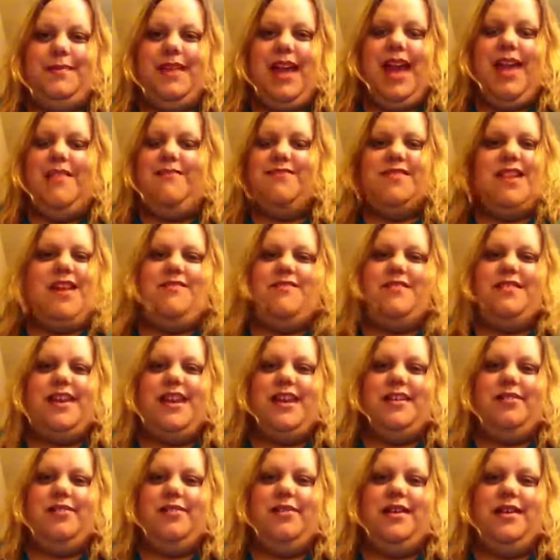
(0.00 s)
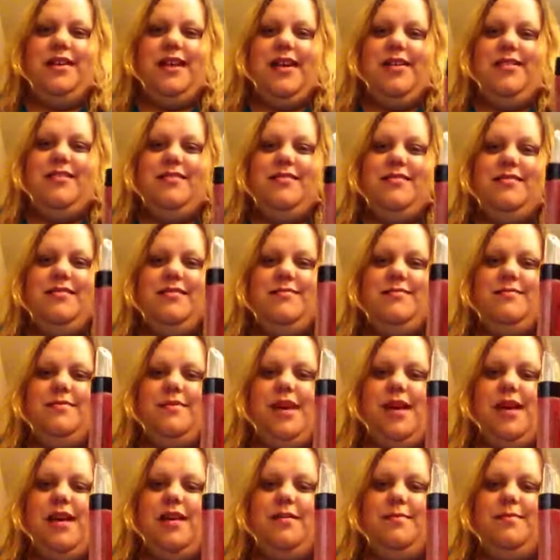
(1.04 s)
I have never had a Laura Geller
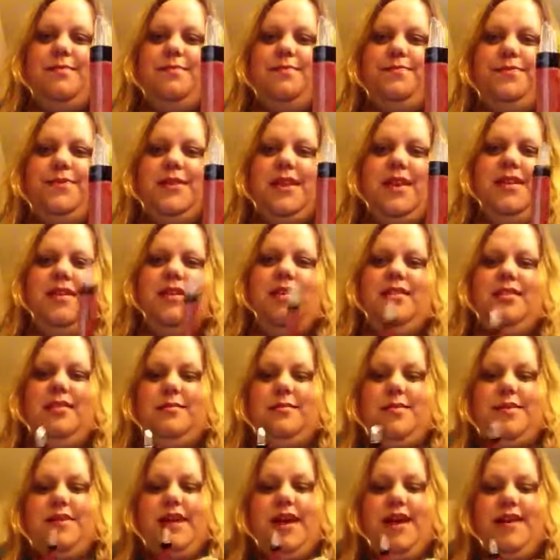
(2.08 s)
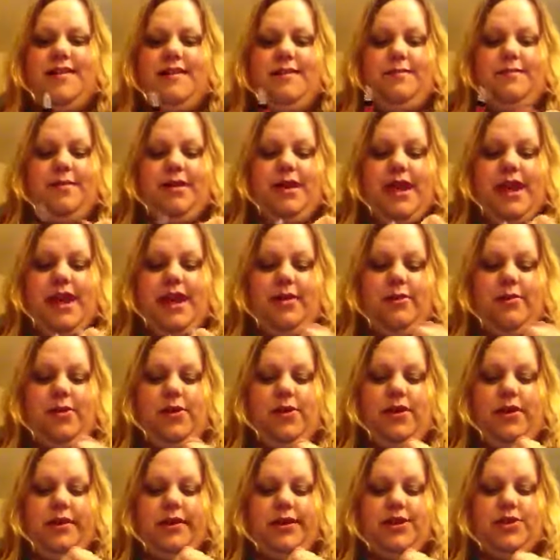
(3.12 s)
um, lip gloss, but I
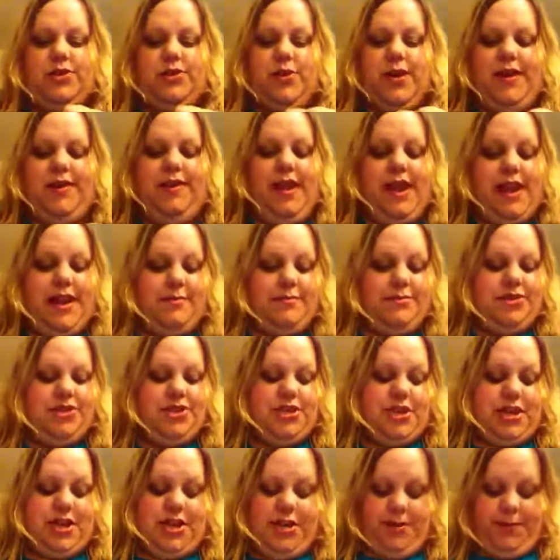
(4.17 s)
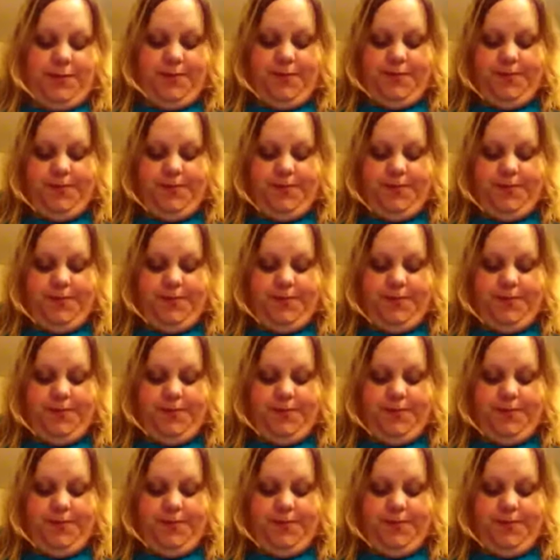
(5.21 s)
will enjoy that, I'm sure.